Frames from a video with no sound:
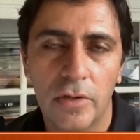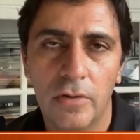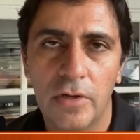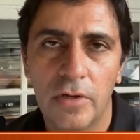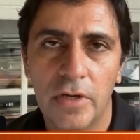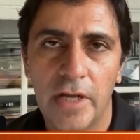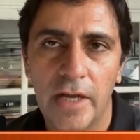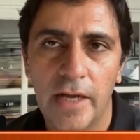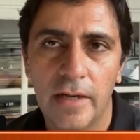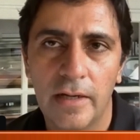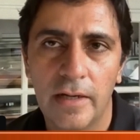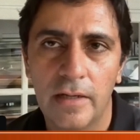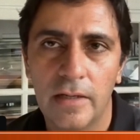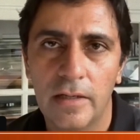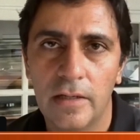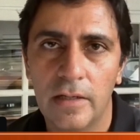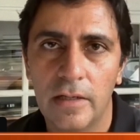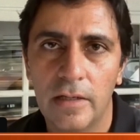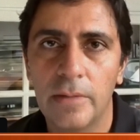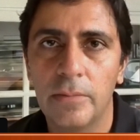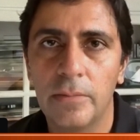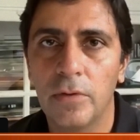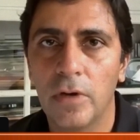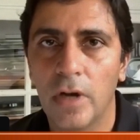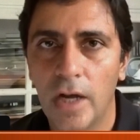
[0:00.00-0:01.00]
take
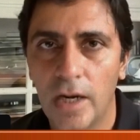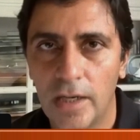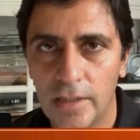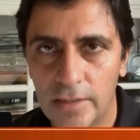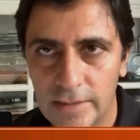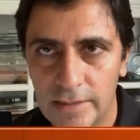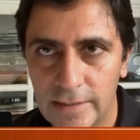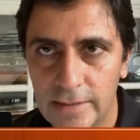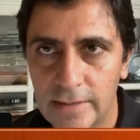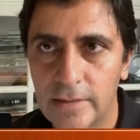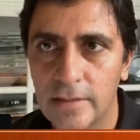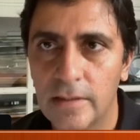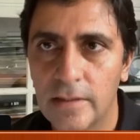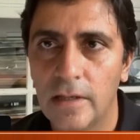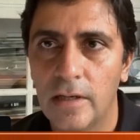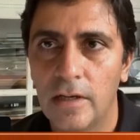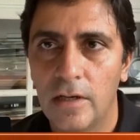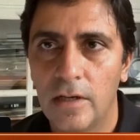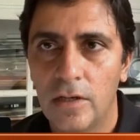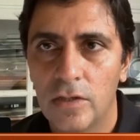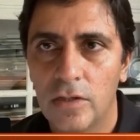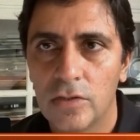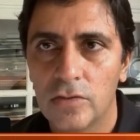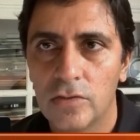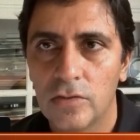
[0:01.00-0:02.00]
liberal arts,
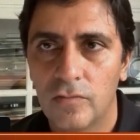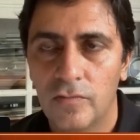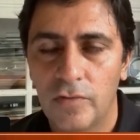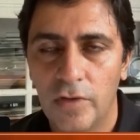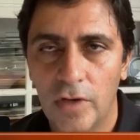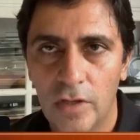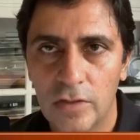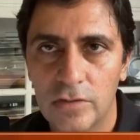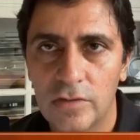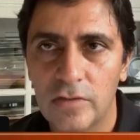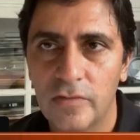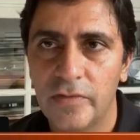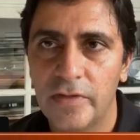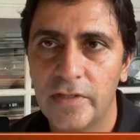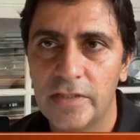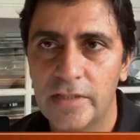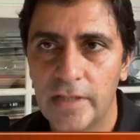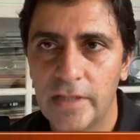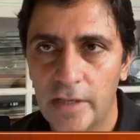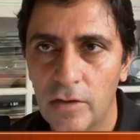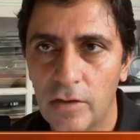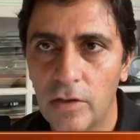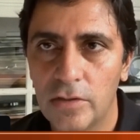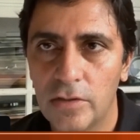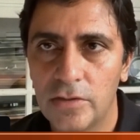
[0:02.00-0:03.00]
so philosophy,
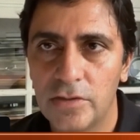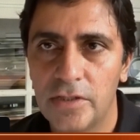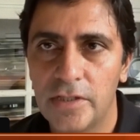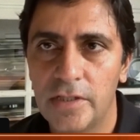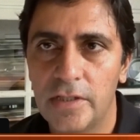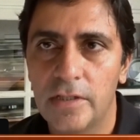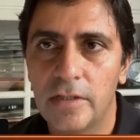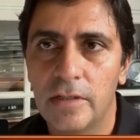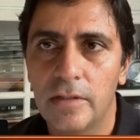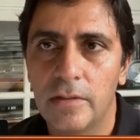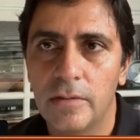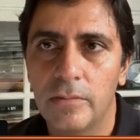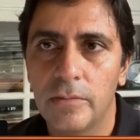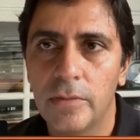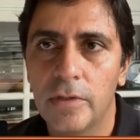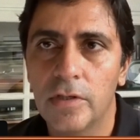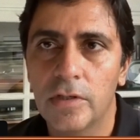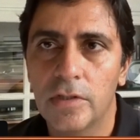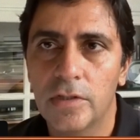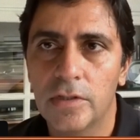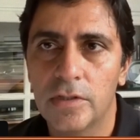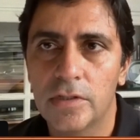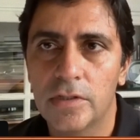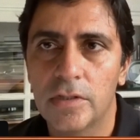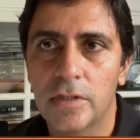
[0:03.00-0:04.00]
psychology,
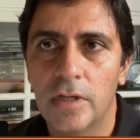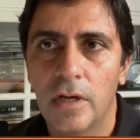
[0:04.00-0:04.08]
because